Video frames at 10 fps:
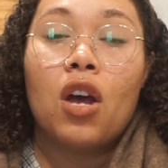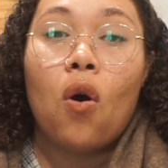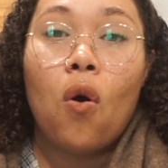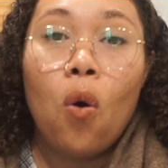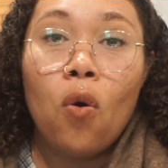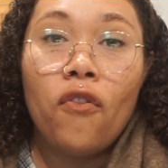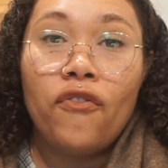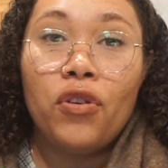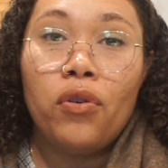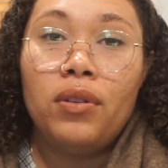whole
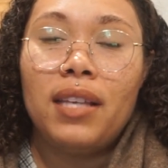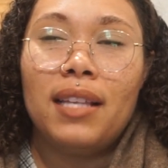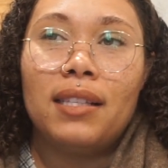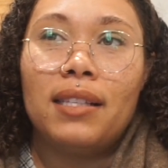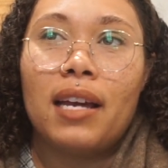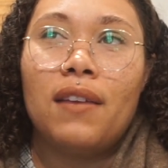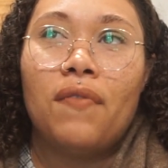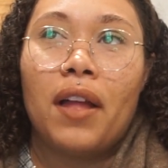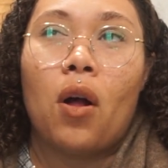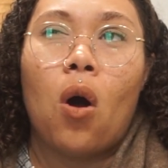foods instead
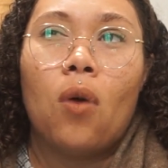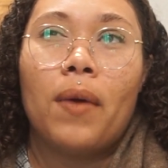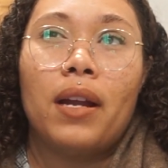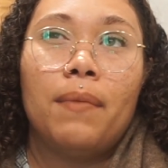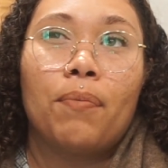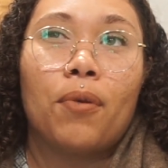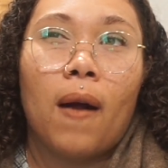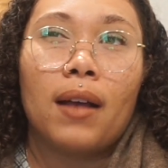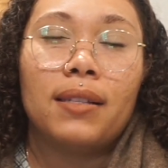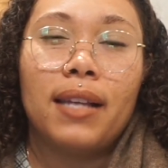of like already
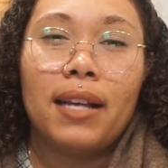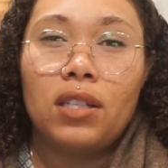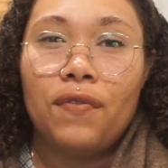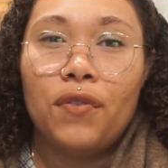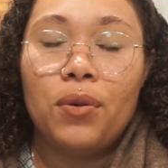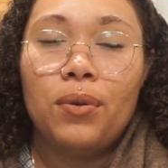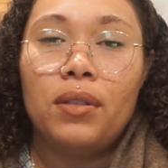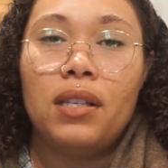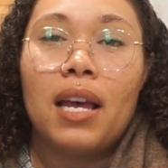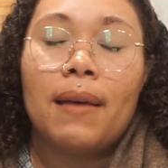processed foods,